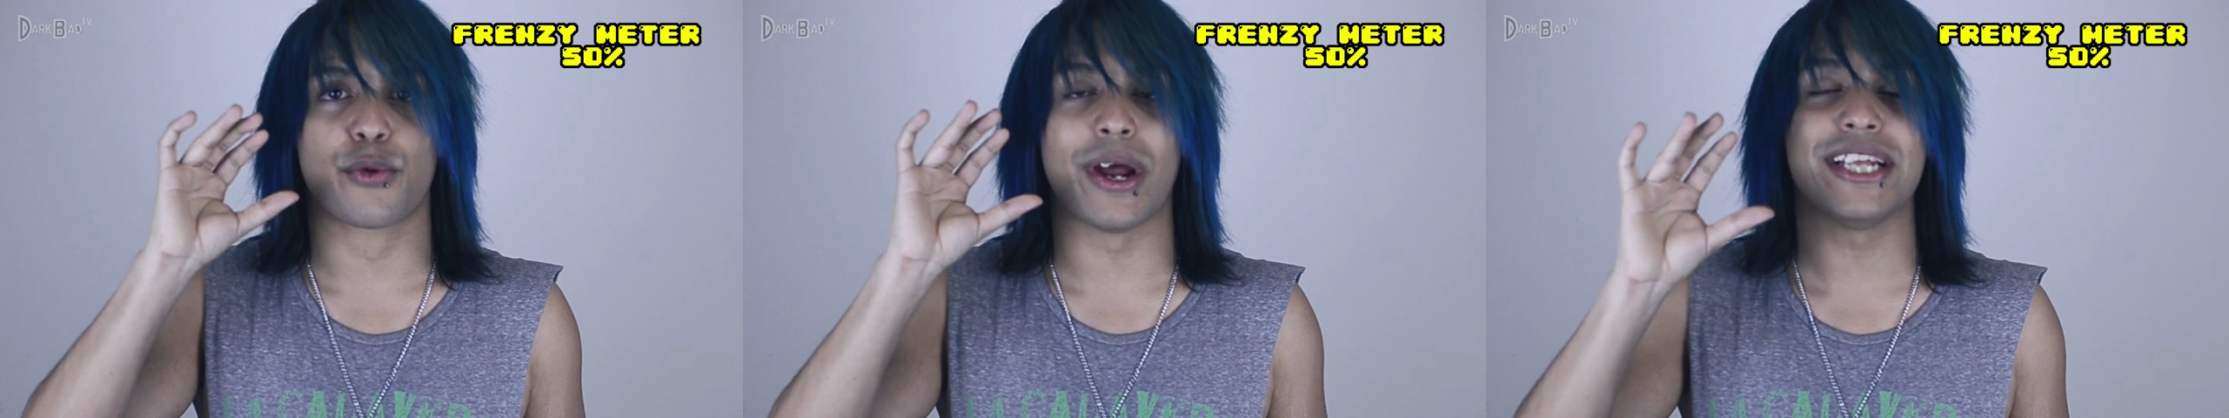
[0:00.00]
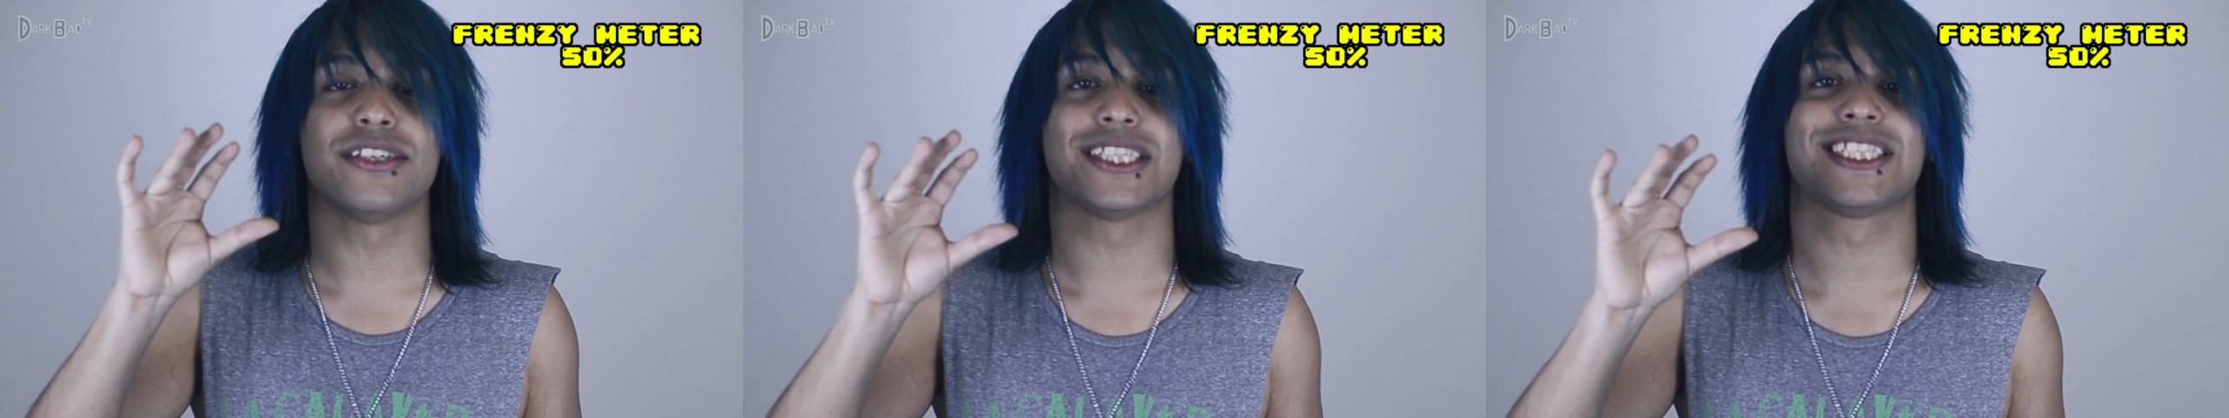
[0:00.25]

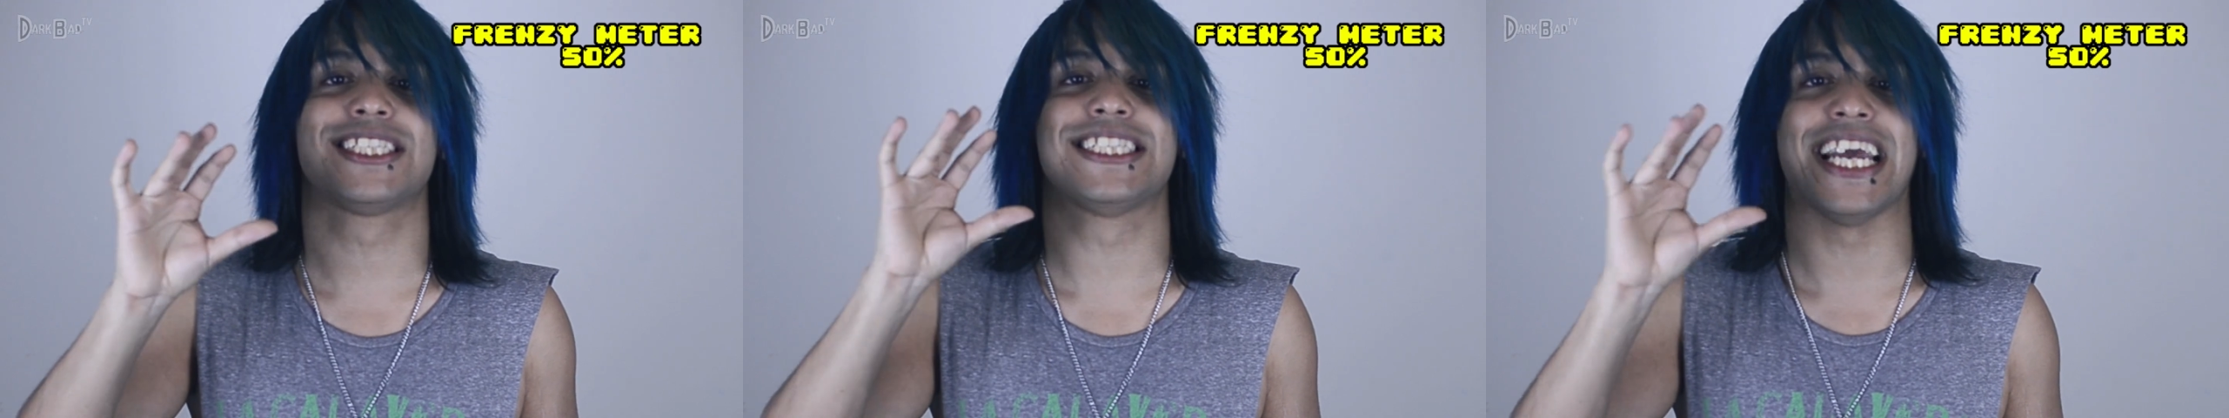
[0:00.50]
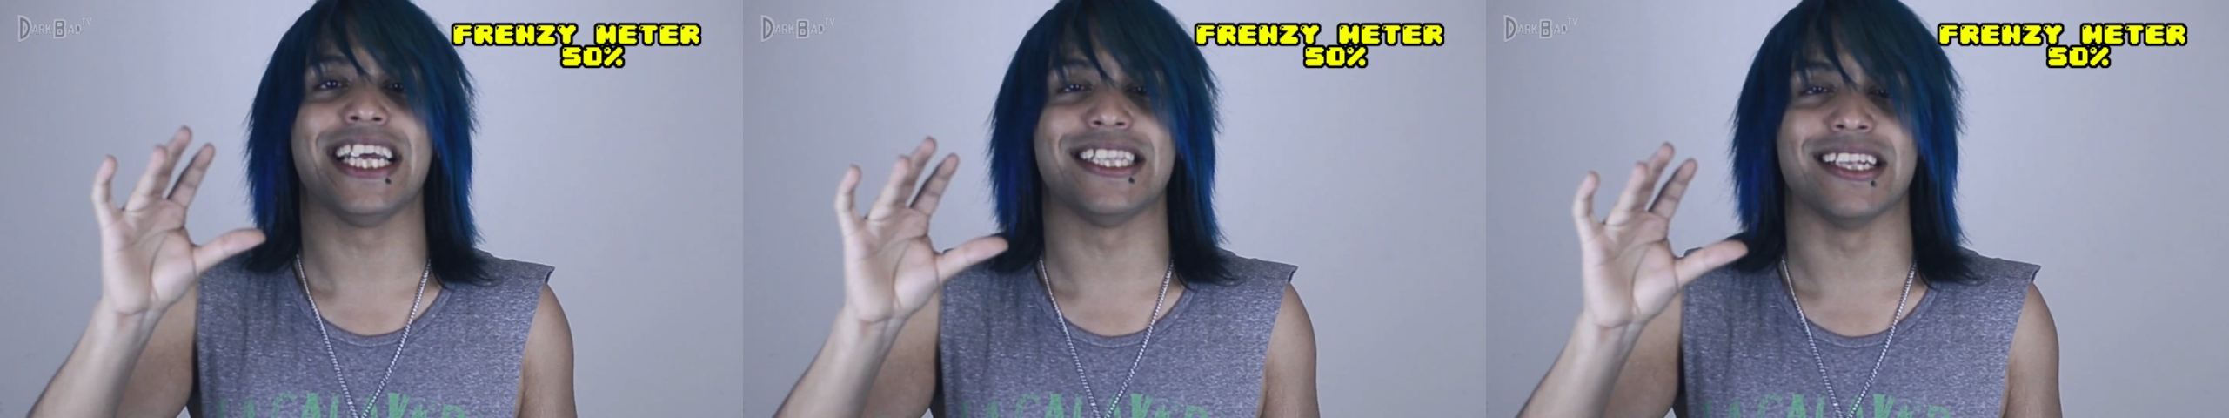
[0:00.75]
creator has
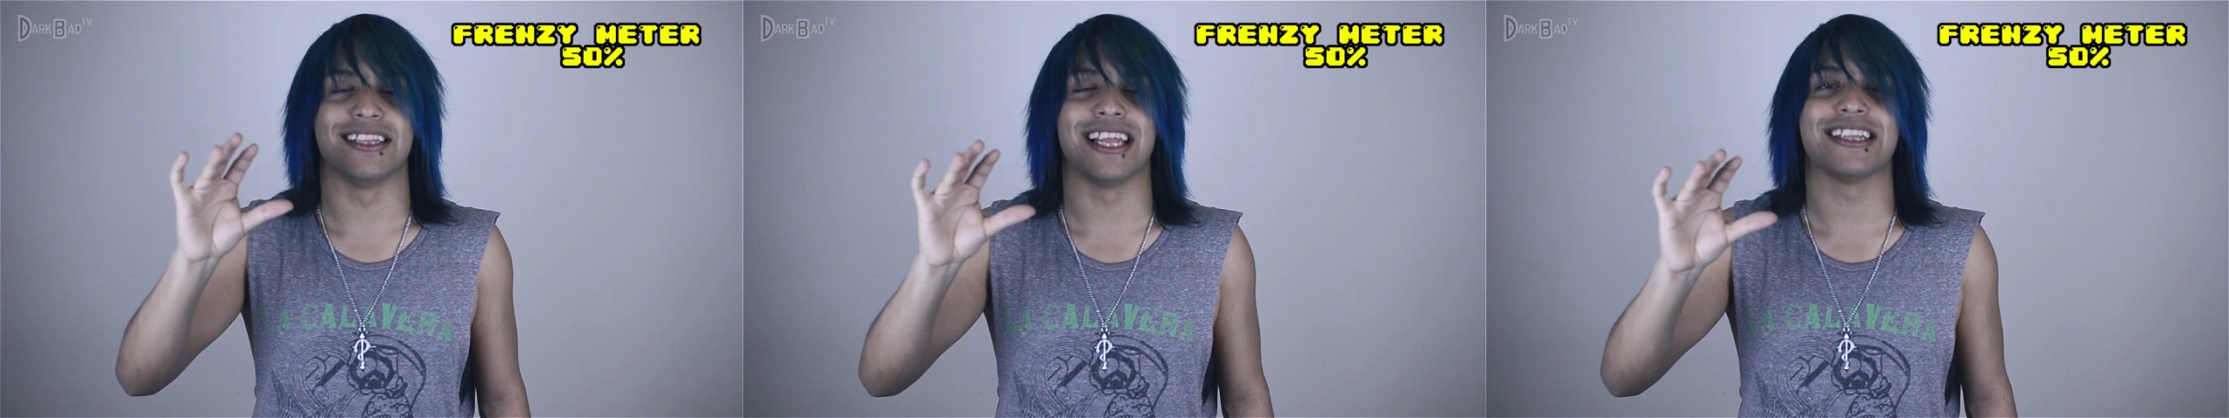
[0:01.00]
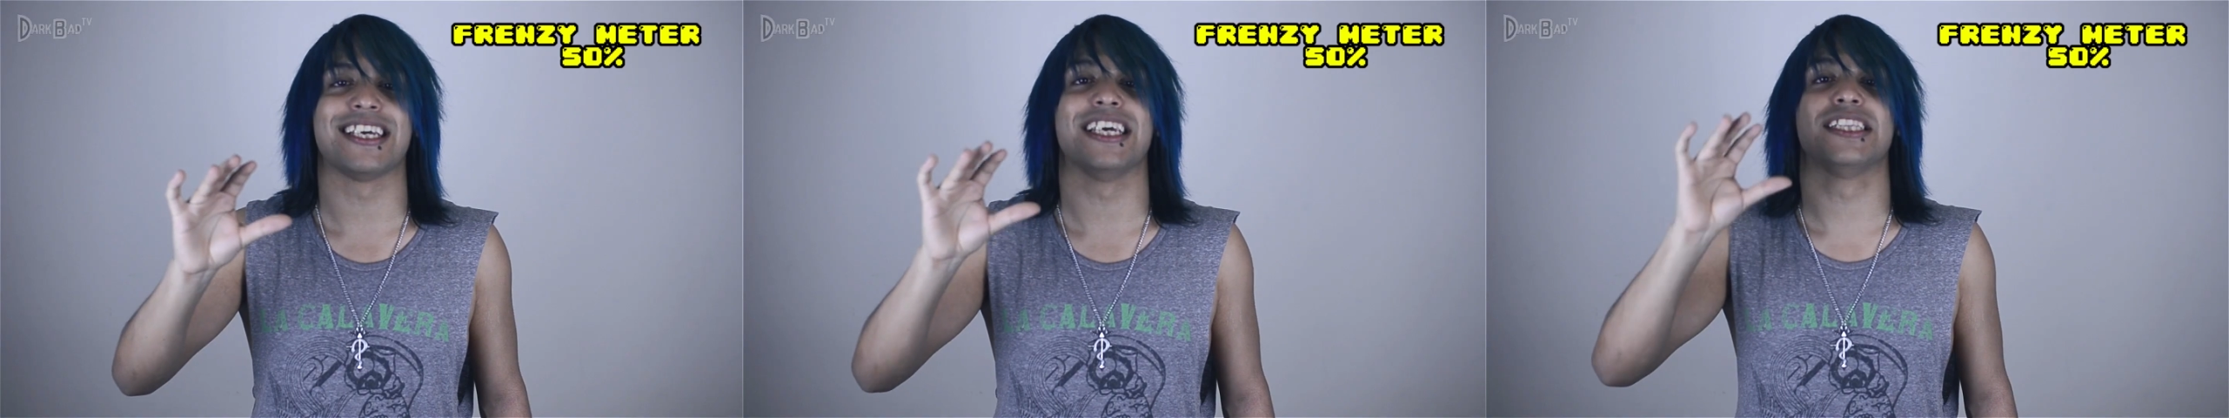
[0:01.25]
stated
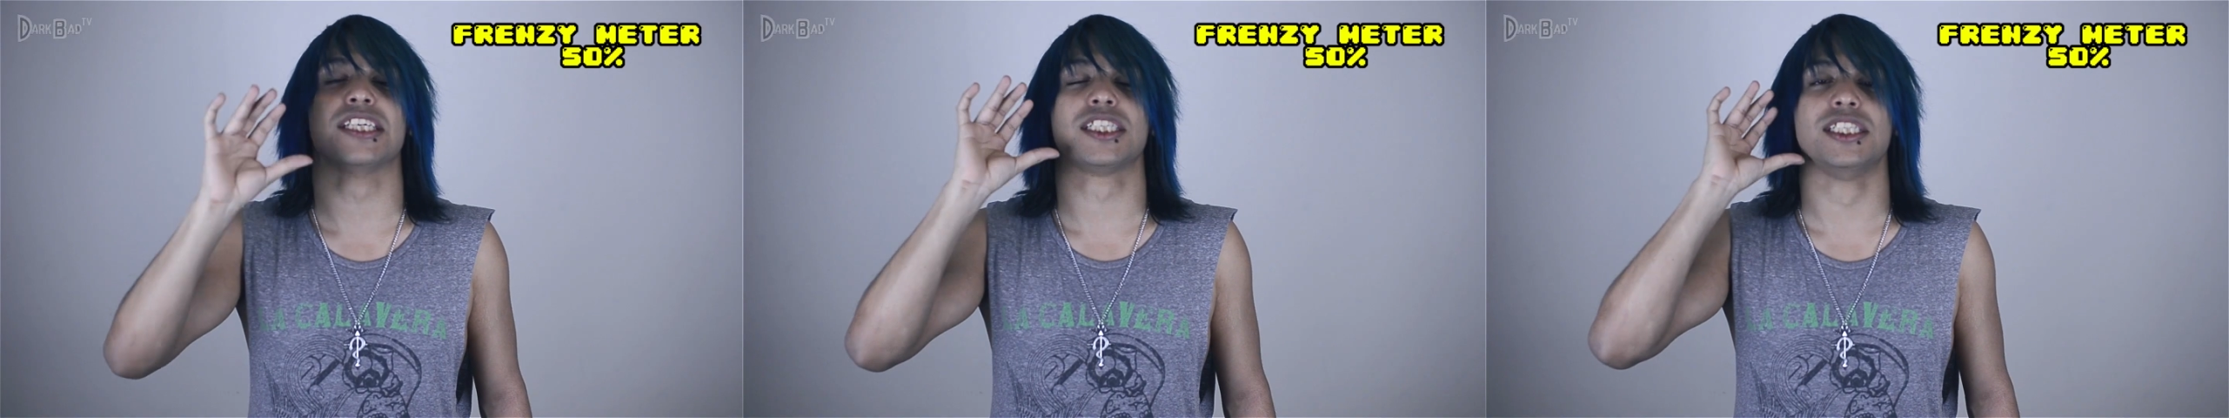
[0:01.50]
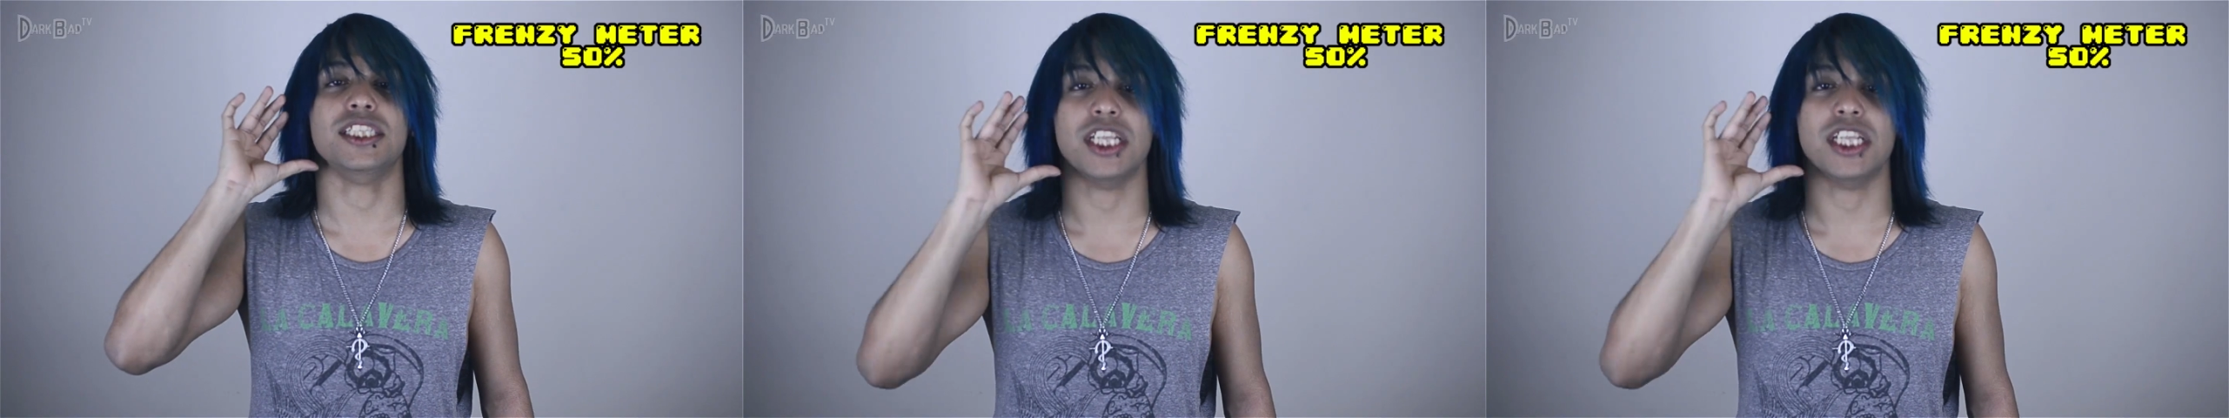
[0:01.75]
that he does